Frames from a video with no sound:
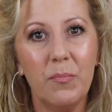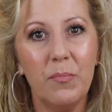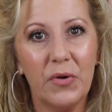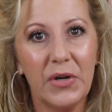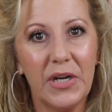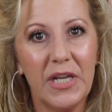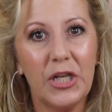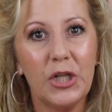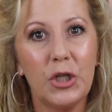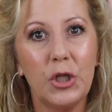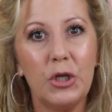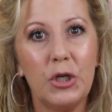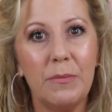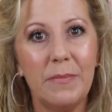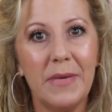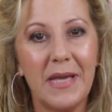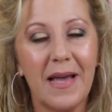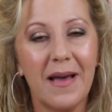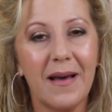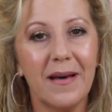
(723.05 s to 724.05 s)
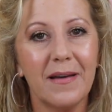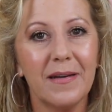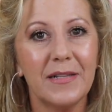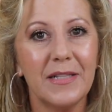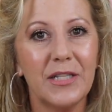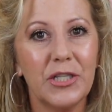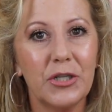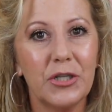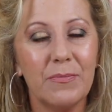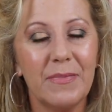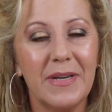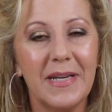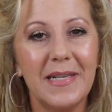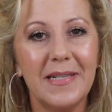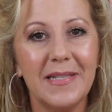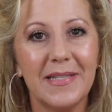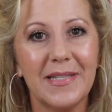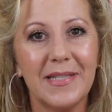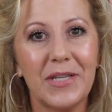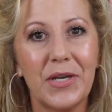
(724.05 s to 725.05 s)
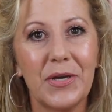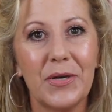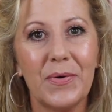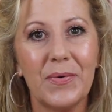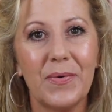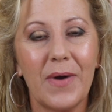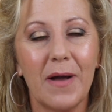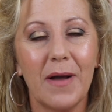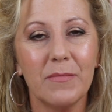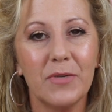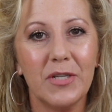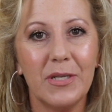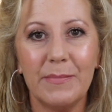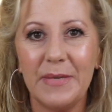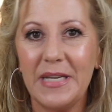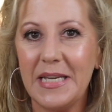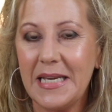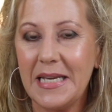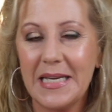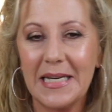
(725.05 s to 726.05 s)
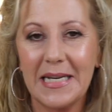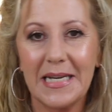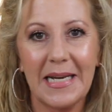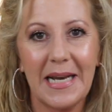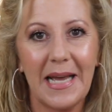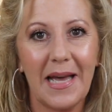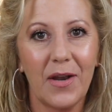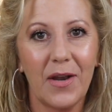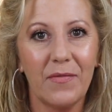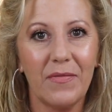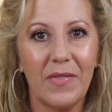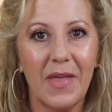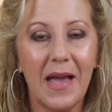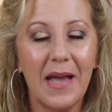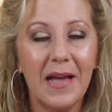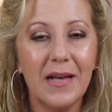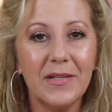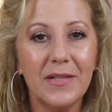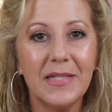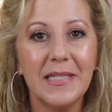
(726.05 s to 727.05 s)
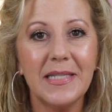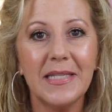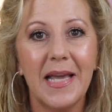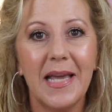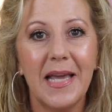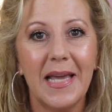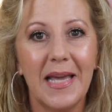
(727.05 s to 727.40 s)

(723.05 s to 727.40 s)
pretty gloomy out a little bit, so I'm going to be in and out of the house.